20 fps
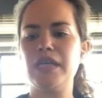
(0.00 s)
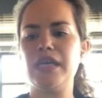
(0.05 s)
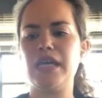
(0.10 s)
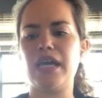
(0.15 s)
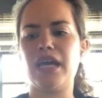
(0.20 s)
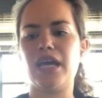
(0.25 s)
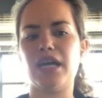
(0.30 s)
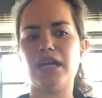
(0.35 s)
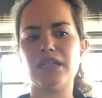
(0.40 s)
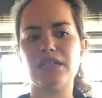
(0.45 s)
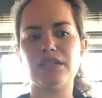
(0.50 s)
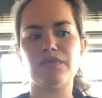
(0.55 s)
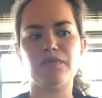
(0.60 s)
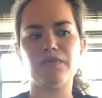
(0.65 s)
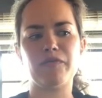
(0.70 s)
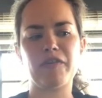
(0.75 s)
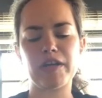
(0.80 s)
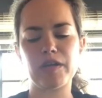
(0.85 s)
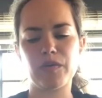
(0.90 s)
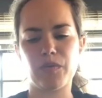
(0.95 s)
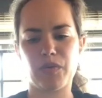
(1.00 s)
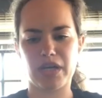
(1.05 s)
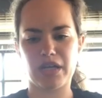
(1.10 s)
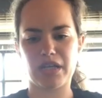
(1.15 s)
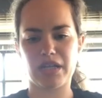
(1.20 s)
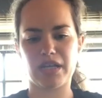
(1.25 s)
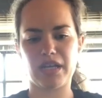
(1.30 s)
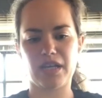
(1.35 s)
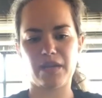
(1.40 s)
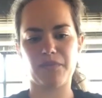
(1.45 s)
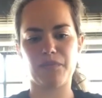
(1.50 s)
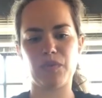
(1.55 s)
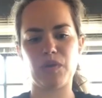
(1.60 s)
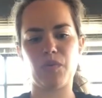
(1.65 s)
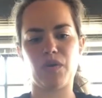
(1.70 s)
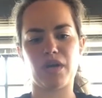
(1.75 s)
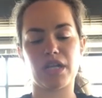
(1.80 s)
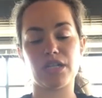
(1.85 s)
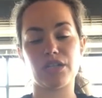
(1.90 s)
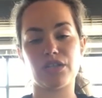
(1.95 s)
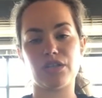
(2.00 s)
And very quickly, we wanted